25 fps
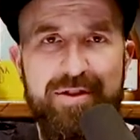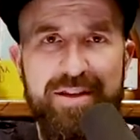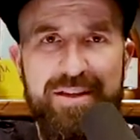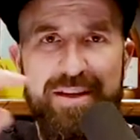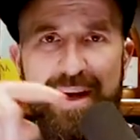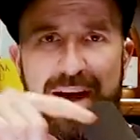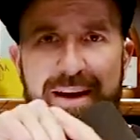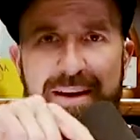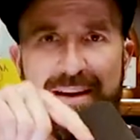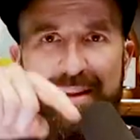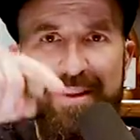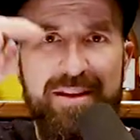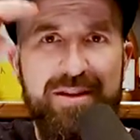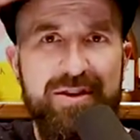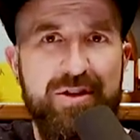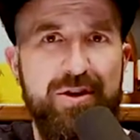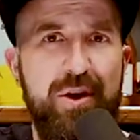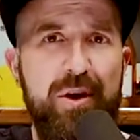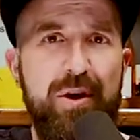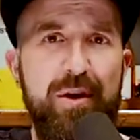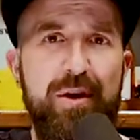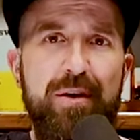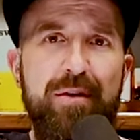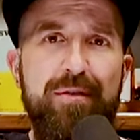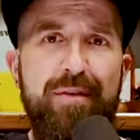side of this
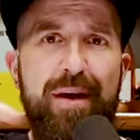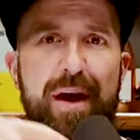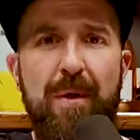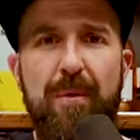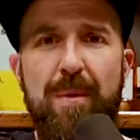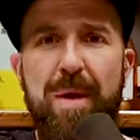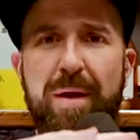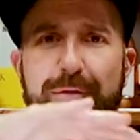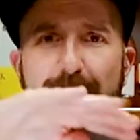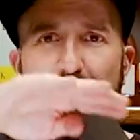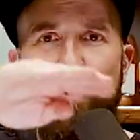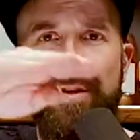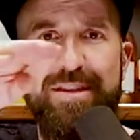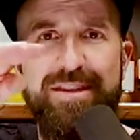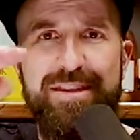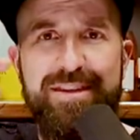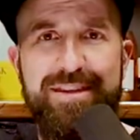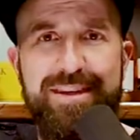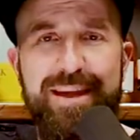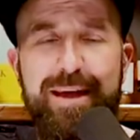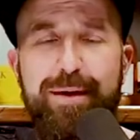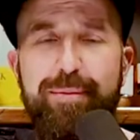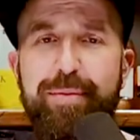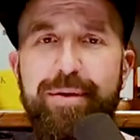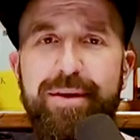curve, however
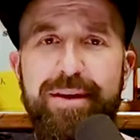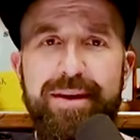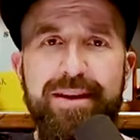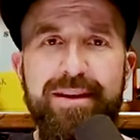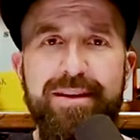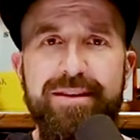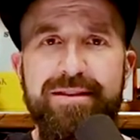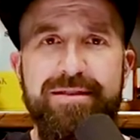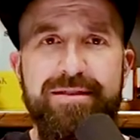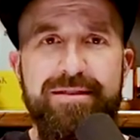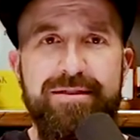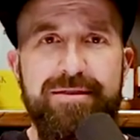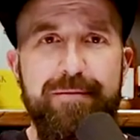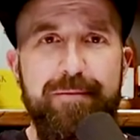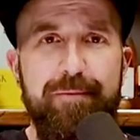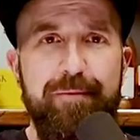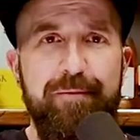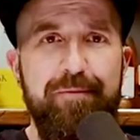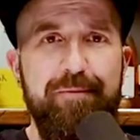steep it is.